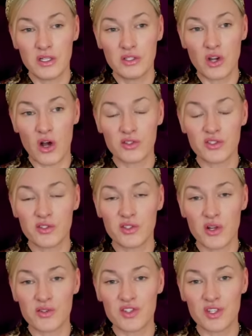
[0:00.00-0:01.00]
nonsense
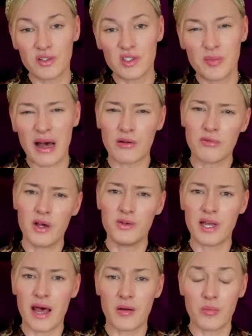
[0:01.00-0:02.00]
on stilts about
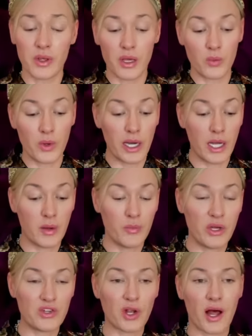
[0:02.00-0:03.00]
Rose Hanbury and William,
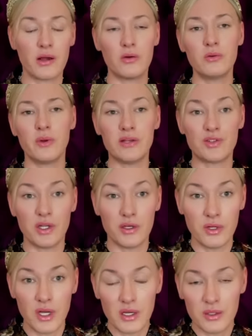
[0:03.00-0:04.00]
which I always knew